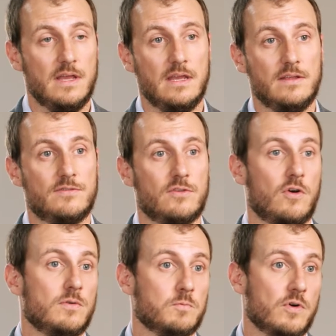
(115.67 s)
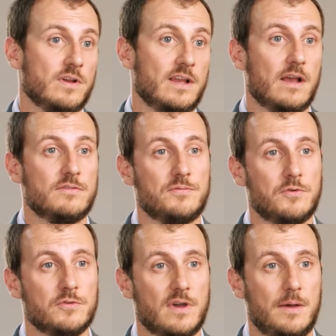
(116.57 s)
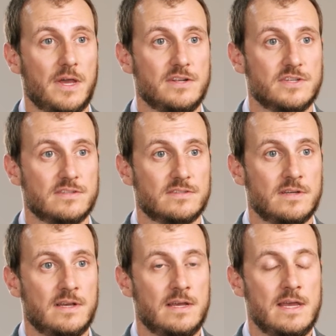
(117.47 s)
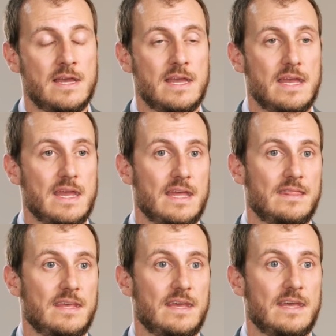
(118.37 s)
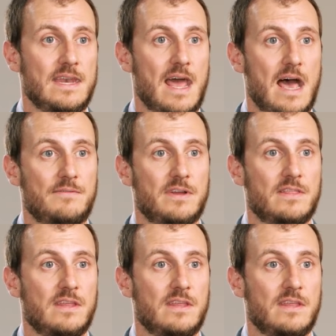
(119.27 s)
and start working as a full-time agent. And then having